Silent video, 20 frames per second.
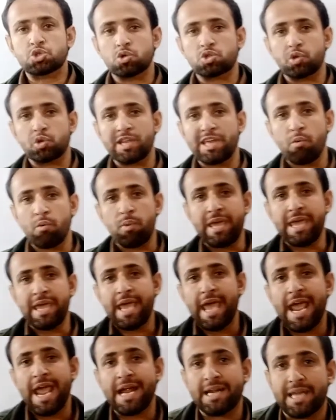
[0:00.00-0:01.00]
today
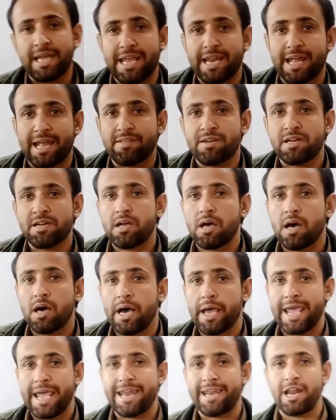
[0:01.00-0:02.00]
we add another
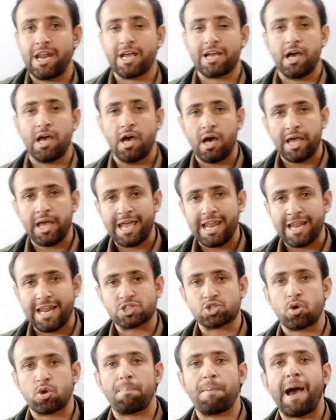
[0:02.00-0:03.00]

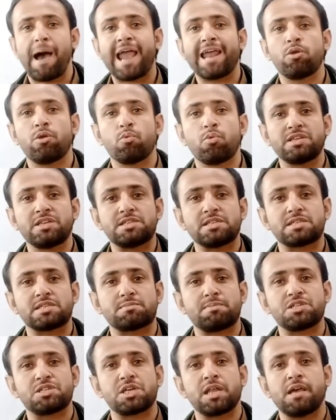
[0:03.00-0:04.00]
electrophile, which is
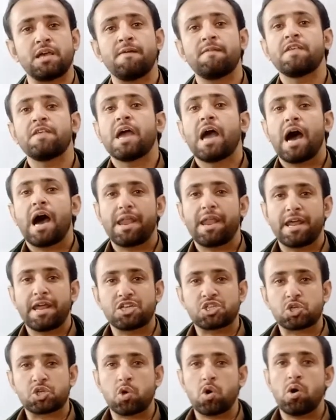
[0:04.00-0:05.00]
especially a
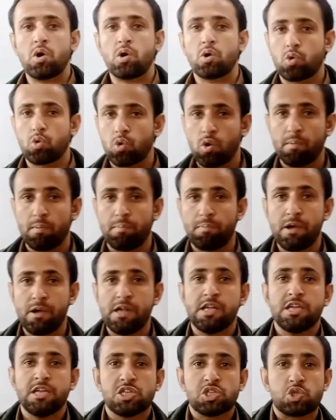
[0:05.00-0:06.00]
nitro group.
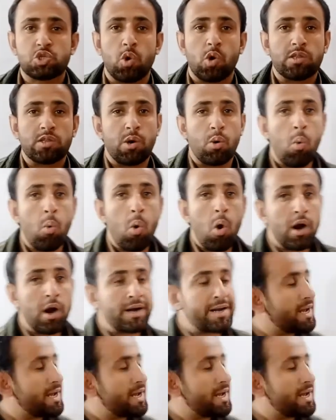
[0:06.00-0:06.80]
So the word